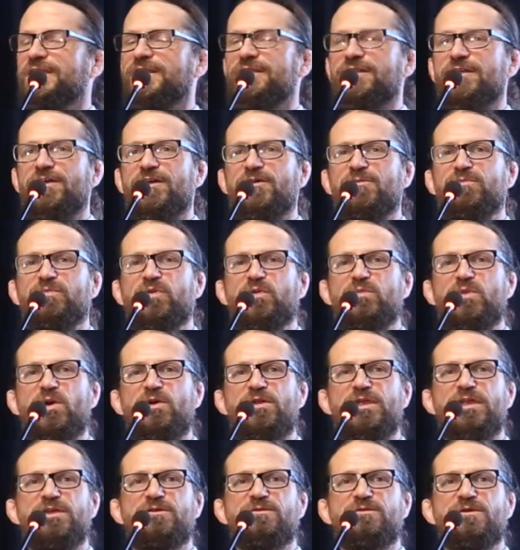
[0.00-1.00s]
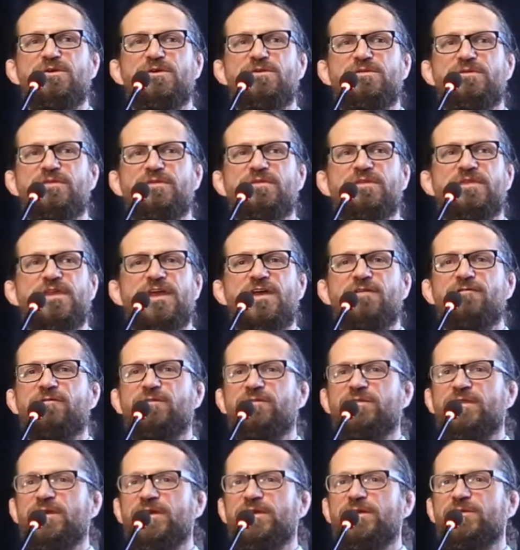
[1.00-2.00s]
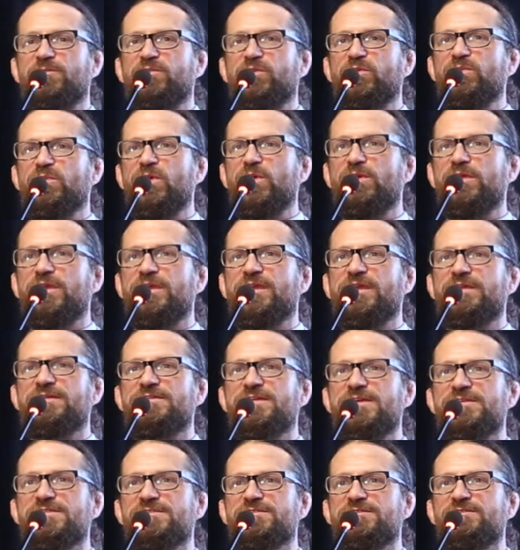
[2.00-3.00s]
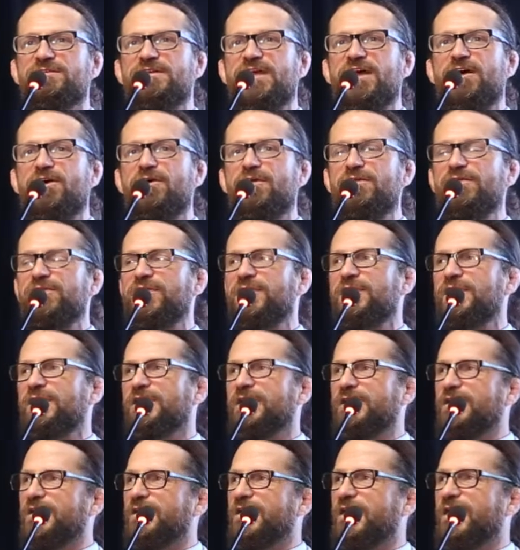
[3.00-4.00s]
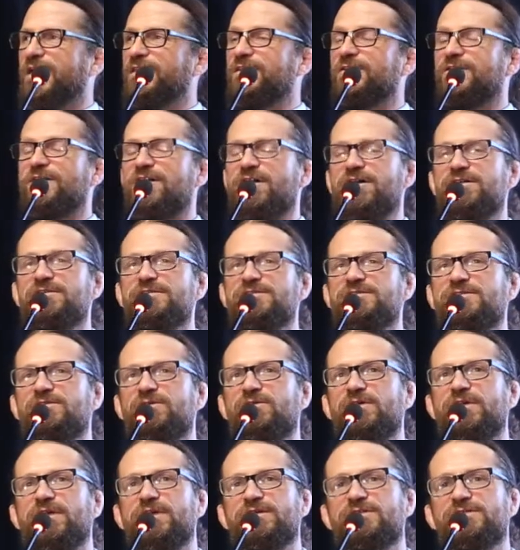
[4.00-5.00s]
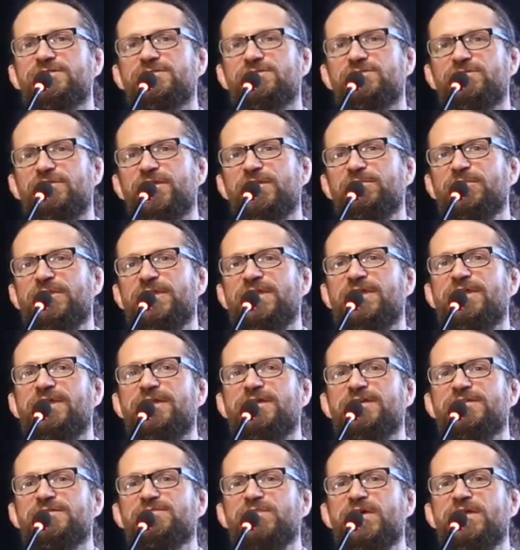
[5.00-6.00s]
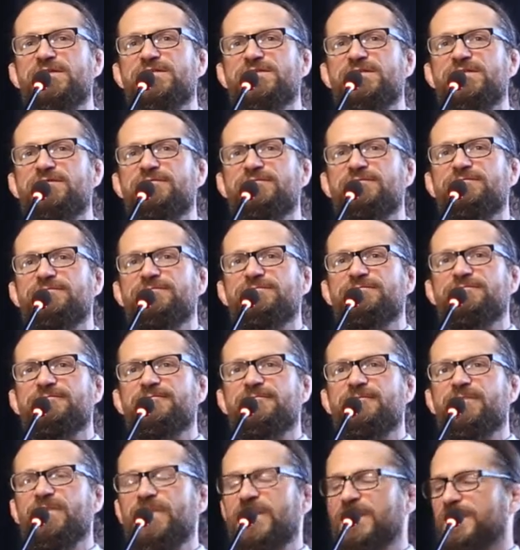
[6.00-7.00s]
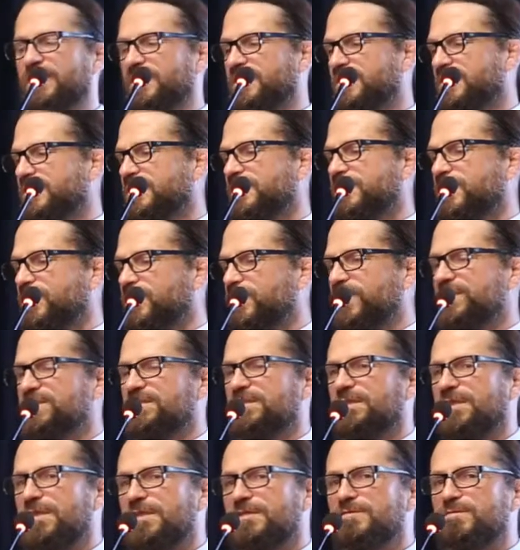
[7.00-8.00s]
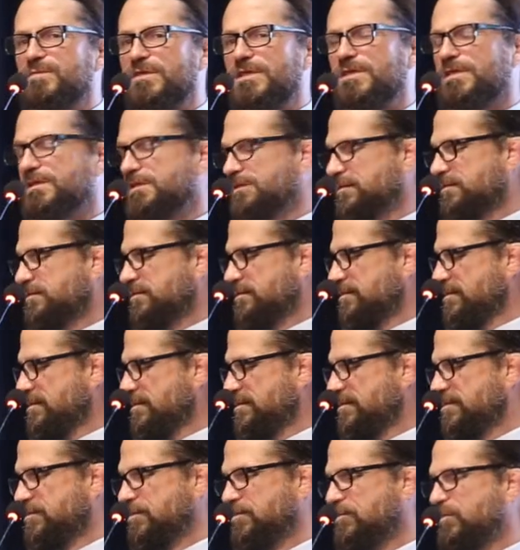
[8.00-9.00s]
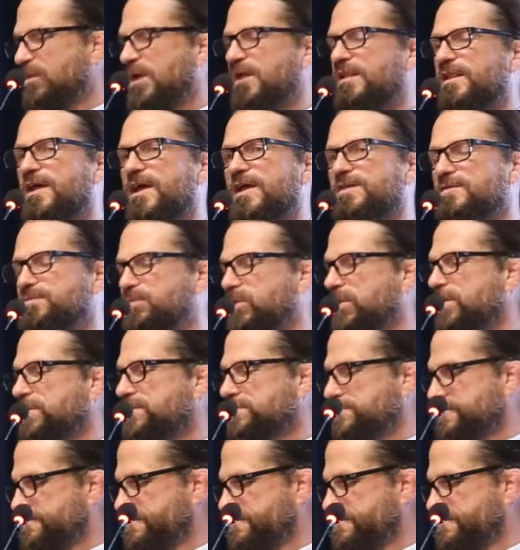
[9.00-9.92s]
They're promoting growth, they're promoting intestinal health, and they're also extremely inexpensive. Which leads me to my last part.